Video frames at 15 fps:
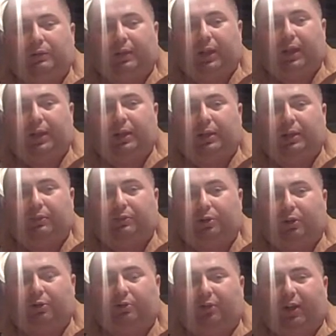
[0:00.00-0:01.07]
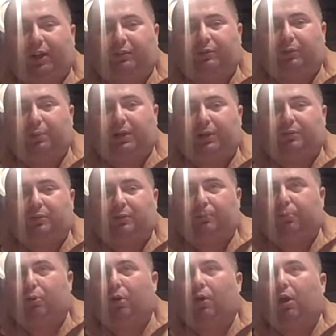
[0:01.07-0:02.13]
They in turn transfer me to
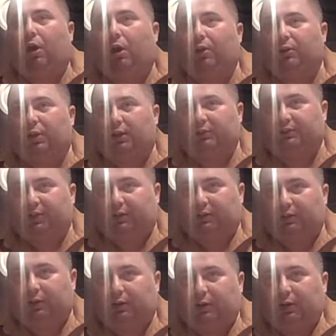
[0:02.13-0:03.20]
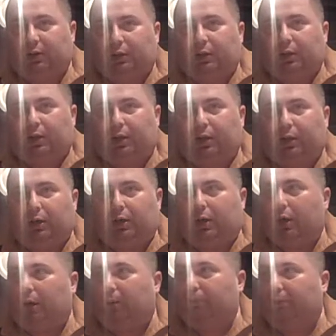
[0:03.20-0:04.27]
Deborah Heart and Lung Center in
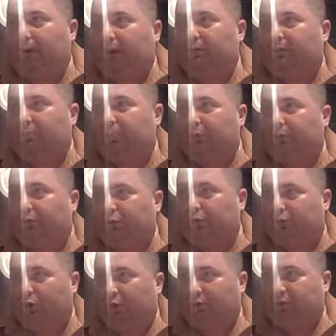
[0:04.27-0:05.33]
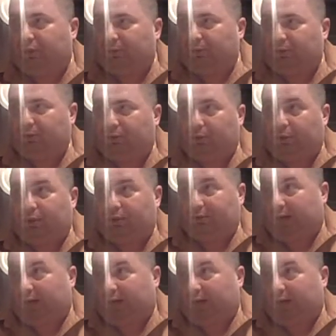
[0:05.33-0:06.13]
Drowns Mills, New Jersey, which is one of the